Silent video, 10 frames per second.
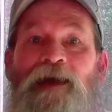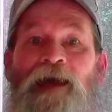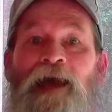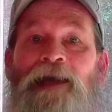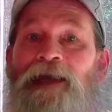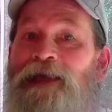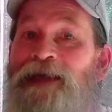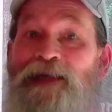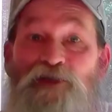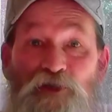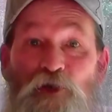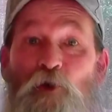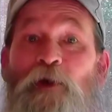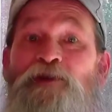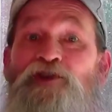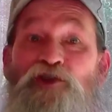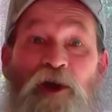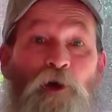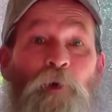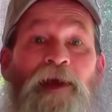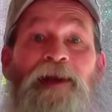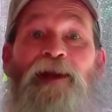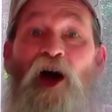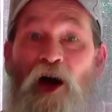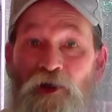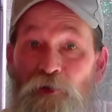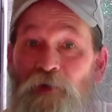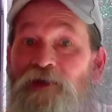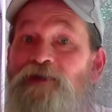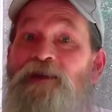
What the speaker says: and it too has generated hundreds